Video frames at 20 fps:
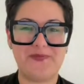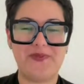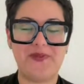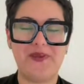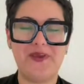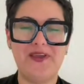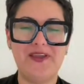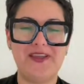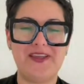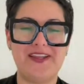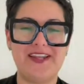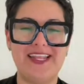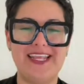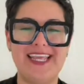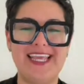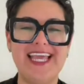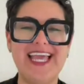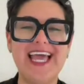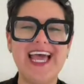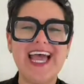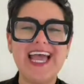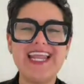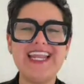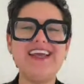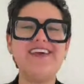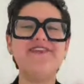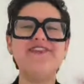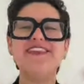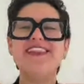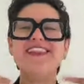Good. And
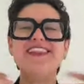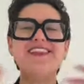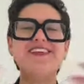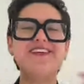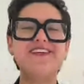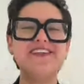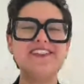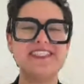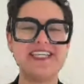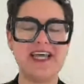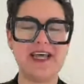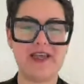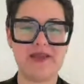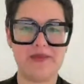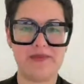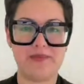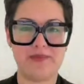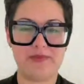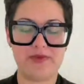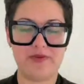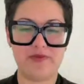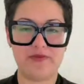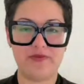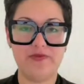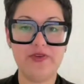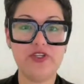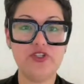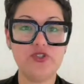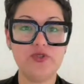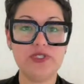now for the third time,
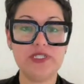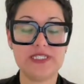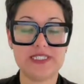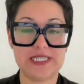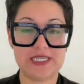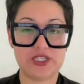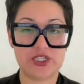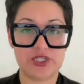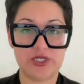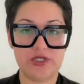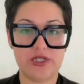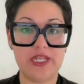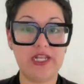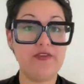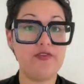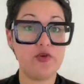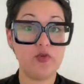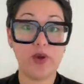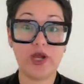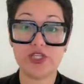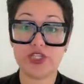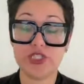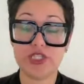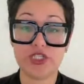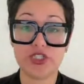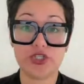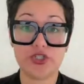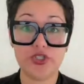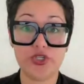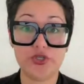visualization. And if you're watching
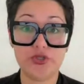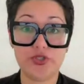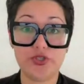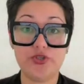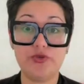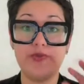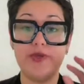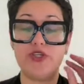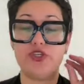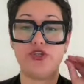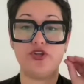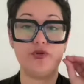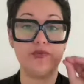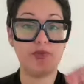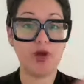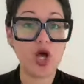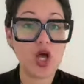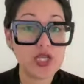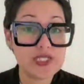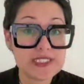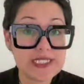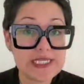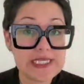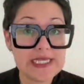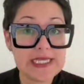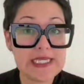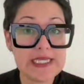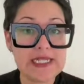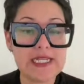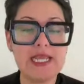this on YouTube, make sure you're pausing
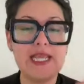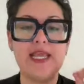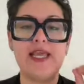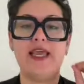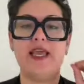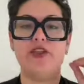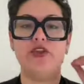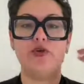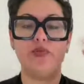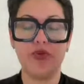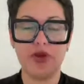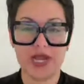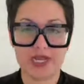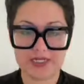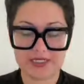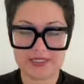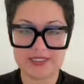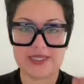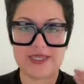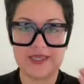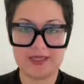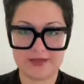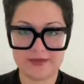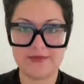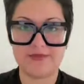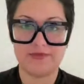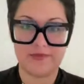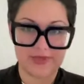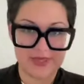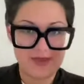it and you're practicing
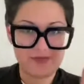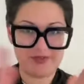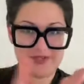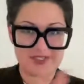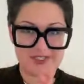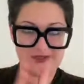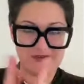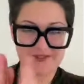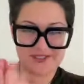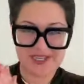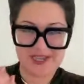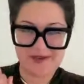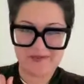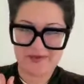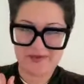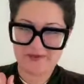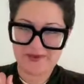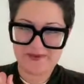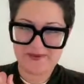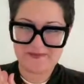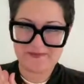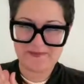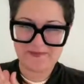every single time with me.